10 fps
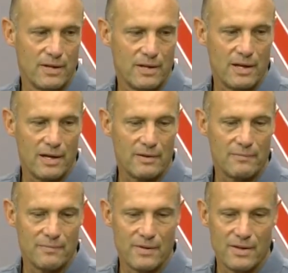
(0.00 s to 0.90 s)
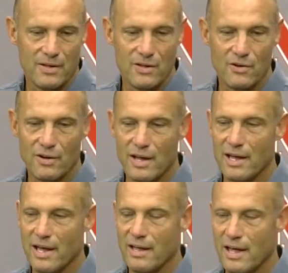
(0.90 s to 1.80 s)
um, you know,
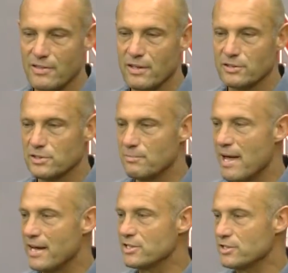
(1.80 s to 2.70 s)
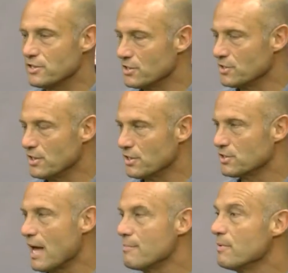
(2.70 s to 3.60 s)
I, I, think some anxiousness and
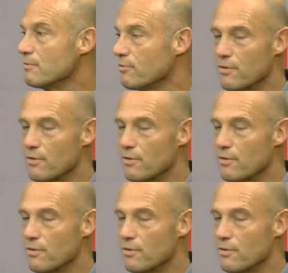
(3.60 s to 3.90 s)
excitement for